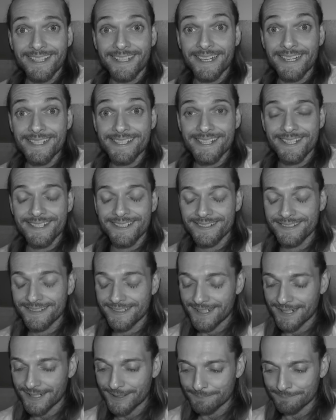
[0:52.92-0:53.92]
Hey guys,
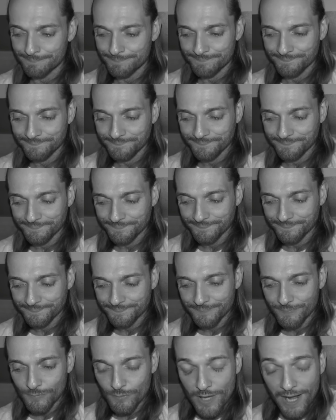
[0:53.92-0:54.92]

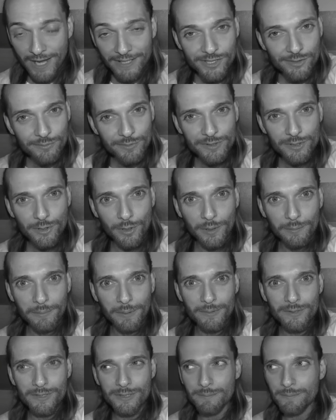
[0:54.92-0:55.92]
I just want to talk
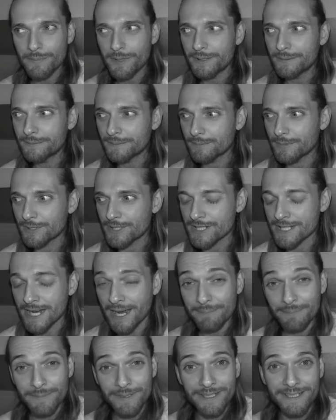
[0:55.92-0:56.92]
about something which has
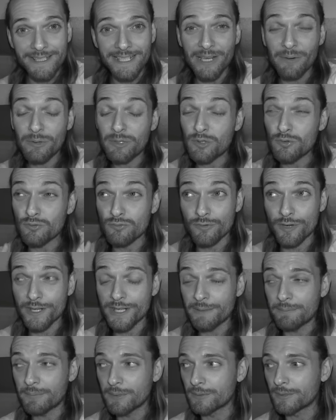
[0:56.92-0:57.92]
happened today, which is
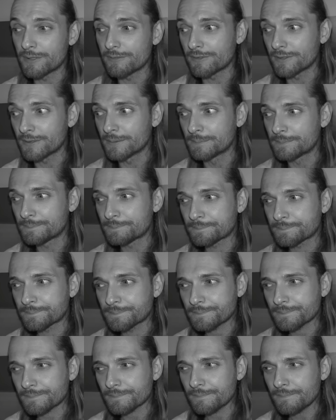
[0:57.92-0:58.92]
really beautiful,
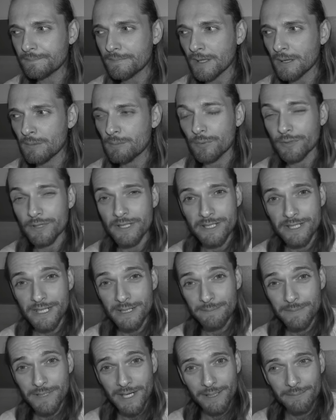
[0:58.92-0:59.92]
but at the
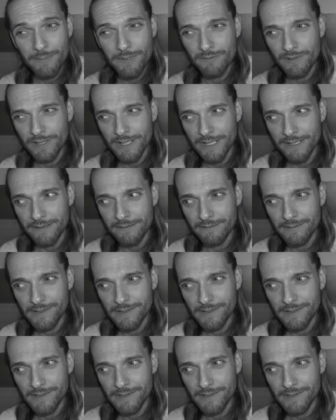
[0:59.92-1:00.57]
same time is really